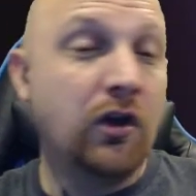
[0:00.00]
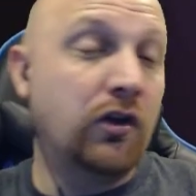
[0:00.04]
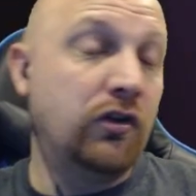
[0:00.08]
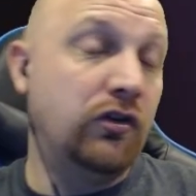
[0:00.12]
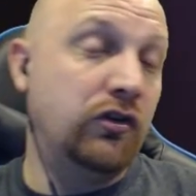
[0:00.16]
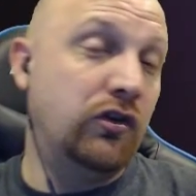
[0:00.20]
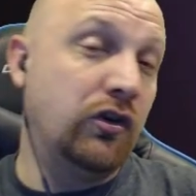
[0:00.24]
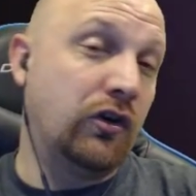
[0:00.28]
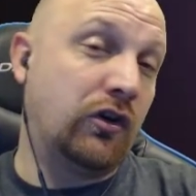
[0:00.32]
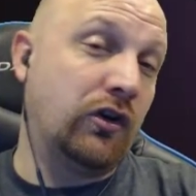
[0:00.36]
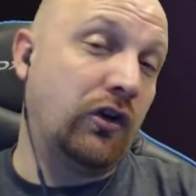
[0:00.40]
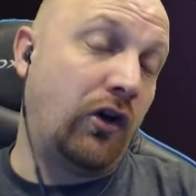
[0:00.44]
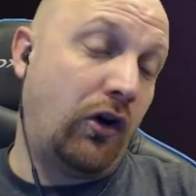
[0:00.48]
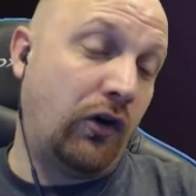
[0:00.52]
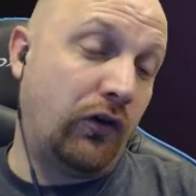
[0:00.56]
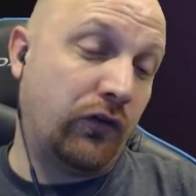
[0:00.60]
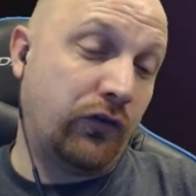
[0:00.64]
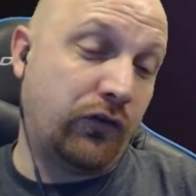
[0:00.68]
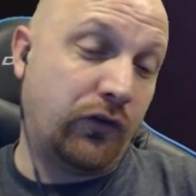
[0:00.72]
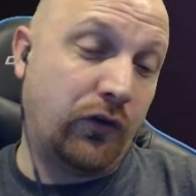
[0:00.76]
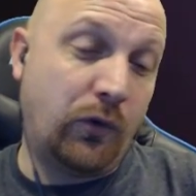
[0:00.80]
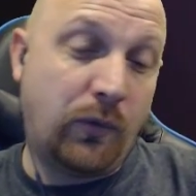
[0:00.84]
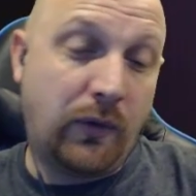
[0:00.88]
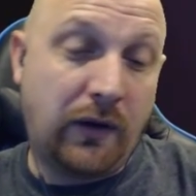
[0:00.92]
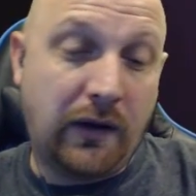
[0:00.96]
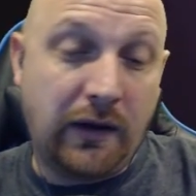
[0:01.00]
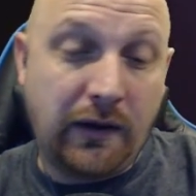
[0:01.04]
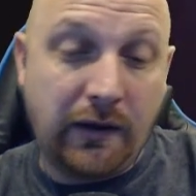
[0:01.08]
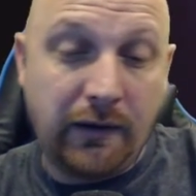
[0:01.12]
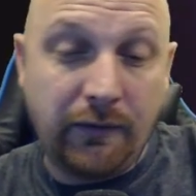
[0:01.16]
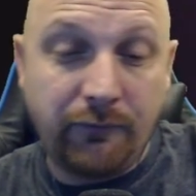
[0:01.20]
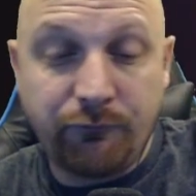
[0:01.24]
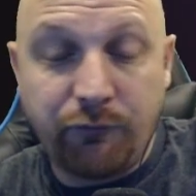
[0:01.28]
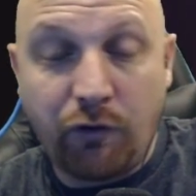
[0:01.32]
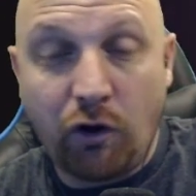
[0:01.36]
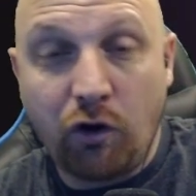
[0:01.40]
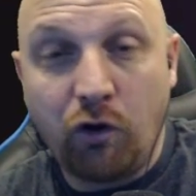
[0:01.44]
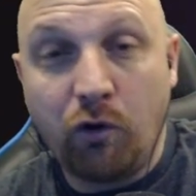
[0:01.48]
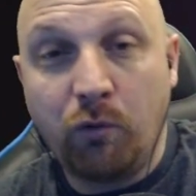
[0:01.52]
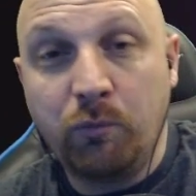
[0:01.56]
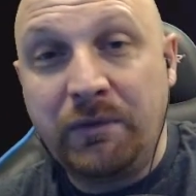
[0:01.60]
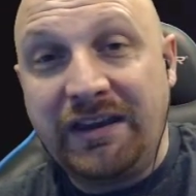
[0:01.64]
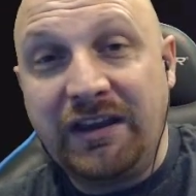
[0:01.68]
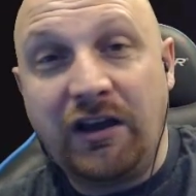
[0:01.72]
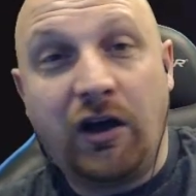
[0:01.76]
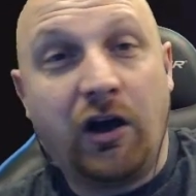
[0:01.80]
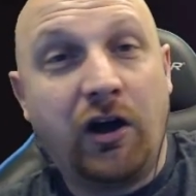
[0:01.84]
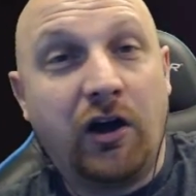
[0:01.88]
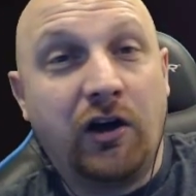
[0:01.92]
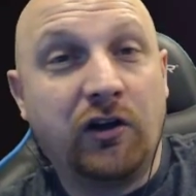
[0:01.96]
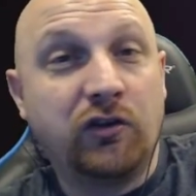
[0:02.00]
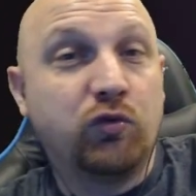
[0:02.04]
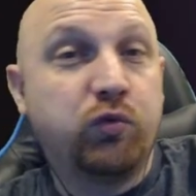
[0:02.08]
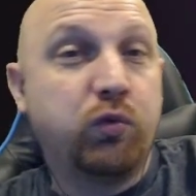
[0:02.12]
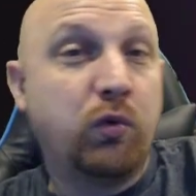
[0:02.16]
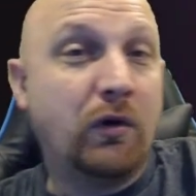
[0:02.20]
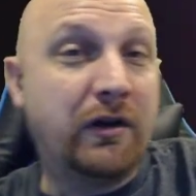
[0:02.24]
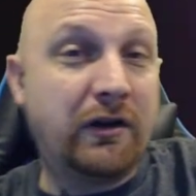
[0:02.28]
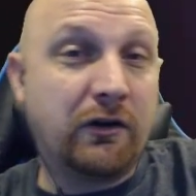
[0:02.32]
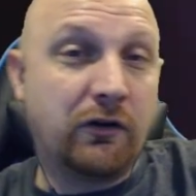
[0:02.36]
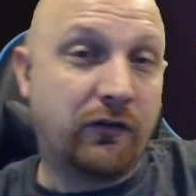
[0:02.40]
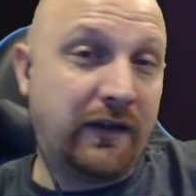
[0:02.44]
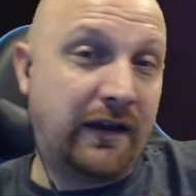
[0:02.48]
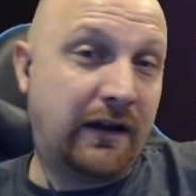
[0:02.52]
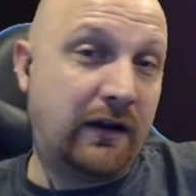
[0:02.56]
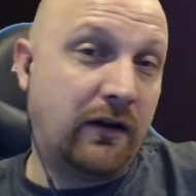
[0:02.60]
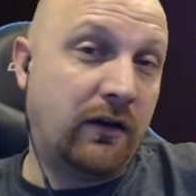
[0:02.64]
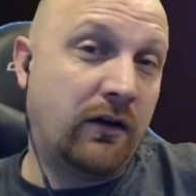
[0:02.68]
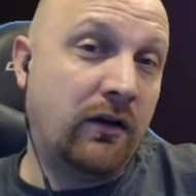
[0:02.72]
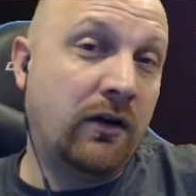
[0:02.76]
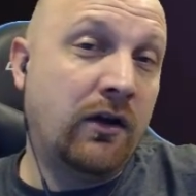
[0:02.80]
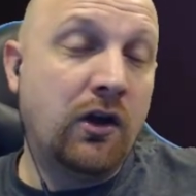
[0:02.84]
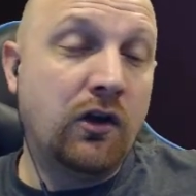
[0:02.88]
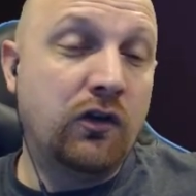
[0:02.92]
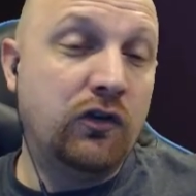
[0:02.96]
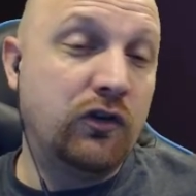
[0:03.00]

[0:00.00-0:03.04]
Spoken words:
You can also follow me on Twitter there.